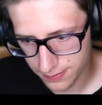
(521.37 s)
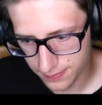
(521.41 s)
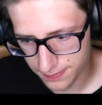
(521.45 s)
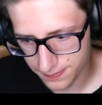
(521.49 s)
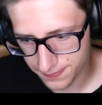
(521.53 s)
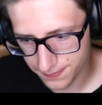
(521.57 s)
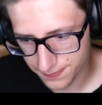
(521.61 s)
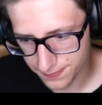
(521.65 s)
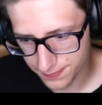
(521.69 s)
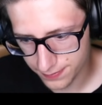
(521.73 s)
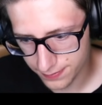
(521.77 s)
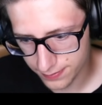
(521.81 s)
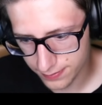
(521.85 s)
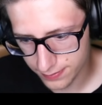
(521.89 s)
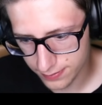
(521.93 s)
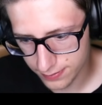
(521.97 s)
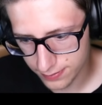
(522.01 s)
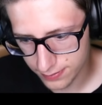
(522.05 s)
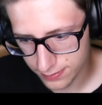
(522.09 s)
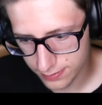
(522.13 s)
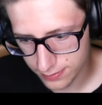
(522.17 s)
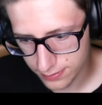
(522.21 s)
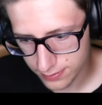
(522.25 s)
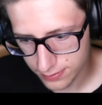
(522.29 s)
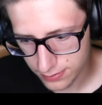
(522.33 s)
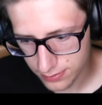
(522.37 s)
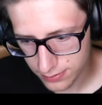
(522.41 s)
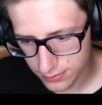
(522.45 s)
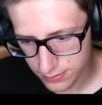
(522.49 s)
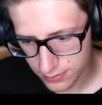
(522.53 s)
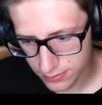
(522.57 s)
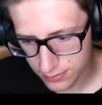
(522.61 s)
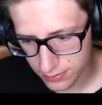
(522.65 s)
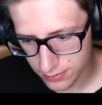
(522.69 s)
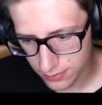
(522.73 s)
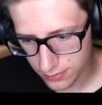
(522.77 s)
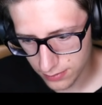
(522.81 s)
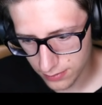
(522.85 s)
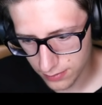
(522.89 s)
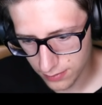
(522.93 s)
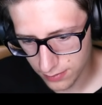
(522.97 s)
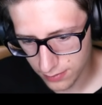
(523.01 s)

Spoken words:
(no one is talking)